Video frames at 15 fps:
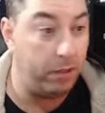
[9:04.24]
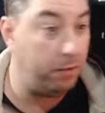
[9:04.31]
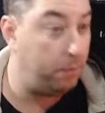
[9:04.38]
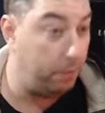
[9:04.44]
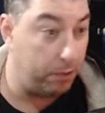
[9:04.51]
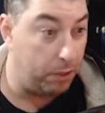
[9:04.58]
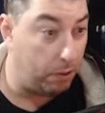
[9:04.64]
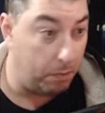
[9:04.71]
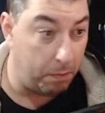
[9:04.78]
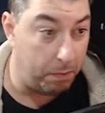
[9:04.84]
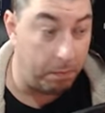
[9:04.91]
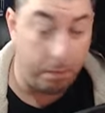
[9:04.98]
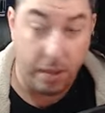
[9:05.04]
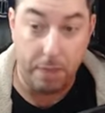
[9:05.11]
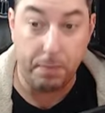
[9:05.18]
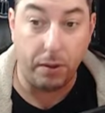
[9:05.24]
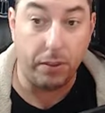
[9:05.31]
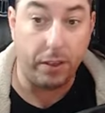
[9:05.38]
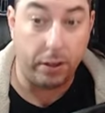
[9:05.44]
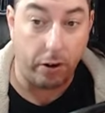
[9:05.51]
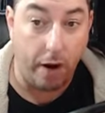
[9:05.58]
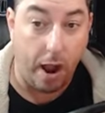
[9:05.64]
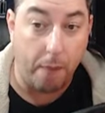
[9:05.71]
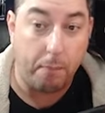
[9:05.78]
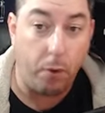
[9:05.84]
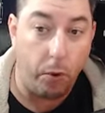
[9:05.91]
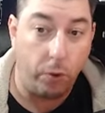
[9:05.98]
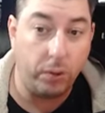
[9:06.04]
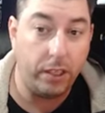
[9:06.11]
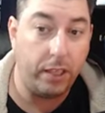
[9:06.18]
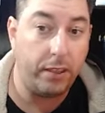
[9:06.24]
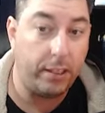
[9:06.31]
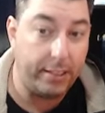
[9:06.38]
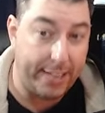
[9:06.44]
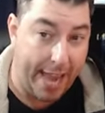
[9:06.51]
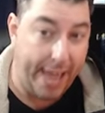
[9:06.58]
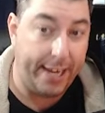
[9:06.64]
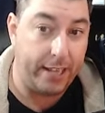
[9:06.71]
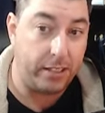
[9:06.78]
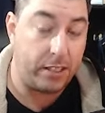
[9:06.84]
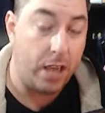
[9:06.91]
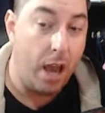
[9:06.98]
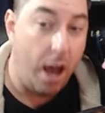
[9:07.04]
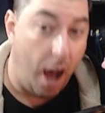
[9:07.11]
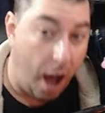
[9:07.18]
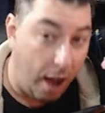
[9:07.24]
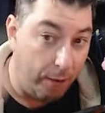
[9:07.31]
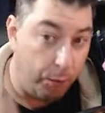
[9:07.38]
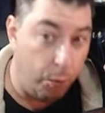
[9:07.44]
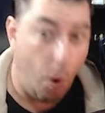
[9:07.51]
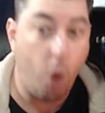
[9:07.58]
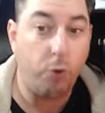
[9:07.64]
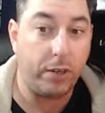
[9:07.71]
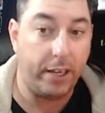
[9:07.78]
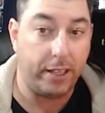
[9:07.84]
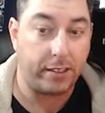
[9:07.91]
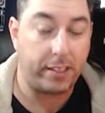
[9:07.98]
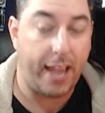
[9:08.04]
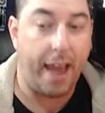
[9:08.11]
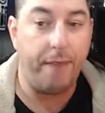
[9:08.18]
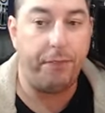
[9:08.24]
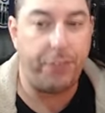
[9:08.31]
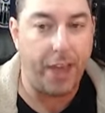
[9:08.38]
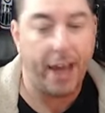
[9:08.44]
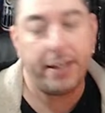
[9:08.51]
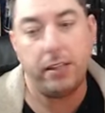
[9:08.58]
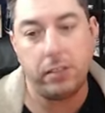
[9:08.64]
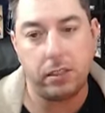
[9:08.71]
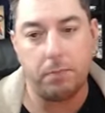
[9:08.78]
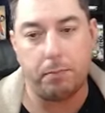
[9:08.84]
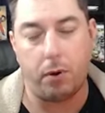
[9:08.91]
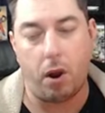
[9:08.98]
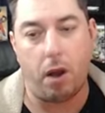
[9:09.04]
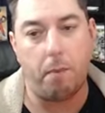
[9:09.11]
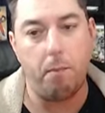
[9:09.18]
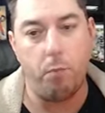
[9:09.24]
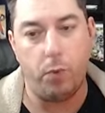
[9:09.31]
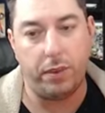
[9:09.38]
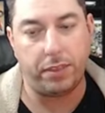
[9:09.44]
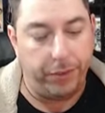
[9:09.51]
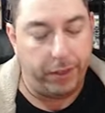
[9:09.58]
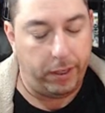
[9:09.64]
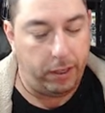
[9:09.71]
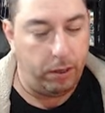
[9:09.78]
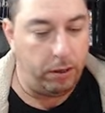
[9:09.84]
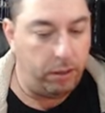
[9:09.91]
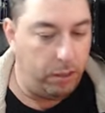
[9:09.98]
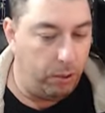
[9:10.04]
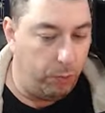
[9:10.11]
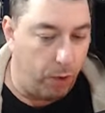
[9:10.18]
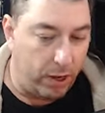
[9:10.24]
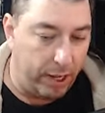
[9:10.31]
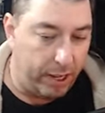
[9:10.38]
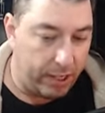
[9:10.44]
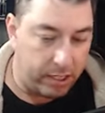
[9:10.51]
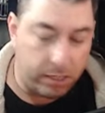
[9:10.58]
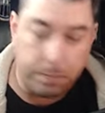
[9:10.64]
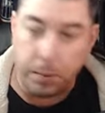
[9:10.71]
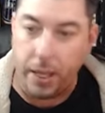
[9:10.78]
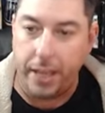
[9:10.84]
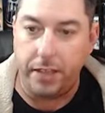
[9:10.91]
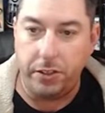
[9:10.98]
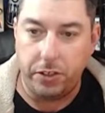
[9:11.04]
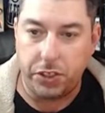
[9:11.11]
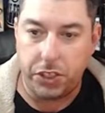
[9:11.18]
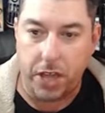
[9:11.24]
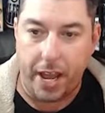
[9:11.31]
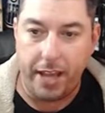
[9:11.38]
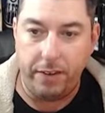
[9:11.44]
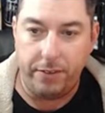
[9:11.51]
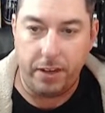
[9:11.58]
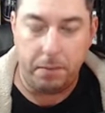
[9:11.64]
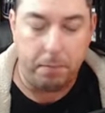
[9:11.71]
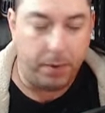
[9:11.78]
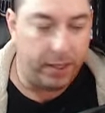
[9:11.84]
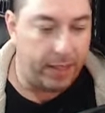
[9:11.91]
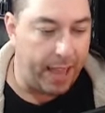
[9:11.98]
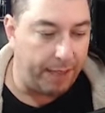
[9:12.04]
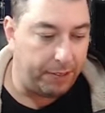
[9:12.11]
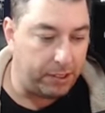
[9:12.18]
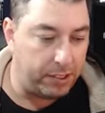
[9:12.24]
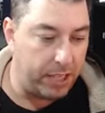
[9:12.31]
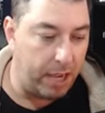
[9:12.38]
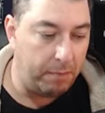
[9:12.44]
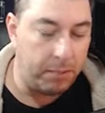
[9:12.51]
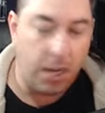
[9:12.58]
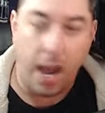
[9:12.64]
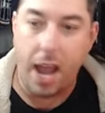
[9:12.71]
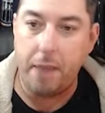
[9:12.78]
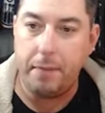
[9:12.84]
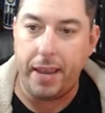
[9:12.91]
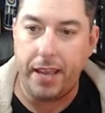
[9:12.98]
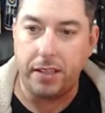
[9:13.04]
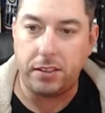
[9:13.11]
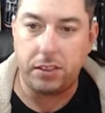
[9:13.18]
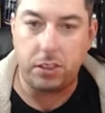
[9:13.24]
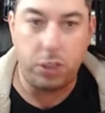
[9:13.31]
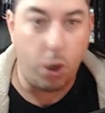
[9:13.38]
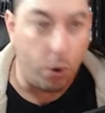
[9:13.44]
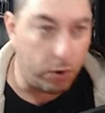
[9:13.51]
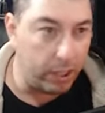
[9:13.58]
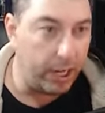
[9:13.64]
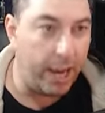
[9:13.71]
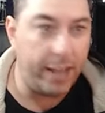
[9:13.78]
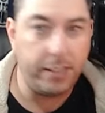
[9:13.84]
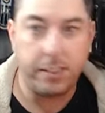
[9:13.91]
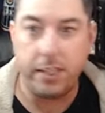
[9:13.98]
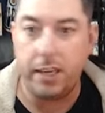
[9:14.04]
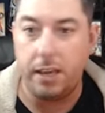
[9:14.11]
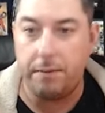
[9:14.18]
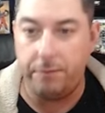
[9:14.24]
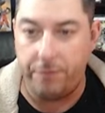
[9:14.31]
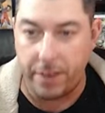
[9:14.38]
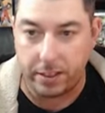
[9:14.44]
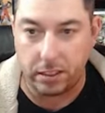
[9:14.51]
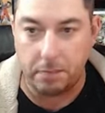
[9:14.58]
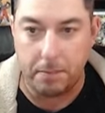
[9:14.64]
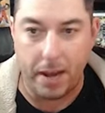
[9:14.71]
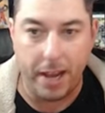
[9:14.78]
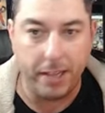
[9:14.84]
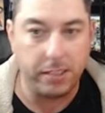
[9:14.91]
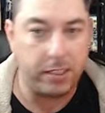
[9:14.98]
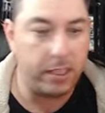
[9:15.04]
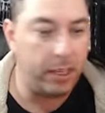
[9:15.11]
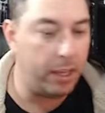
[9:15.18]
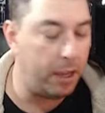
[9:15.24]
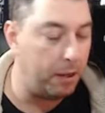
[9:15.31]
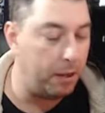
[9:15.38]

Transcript: the, people that are upholding the tenets of wokeness and that is the problem with it all you you want to explain your side of it but at the same time it's tokenizing and victimizing and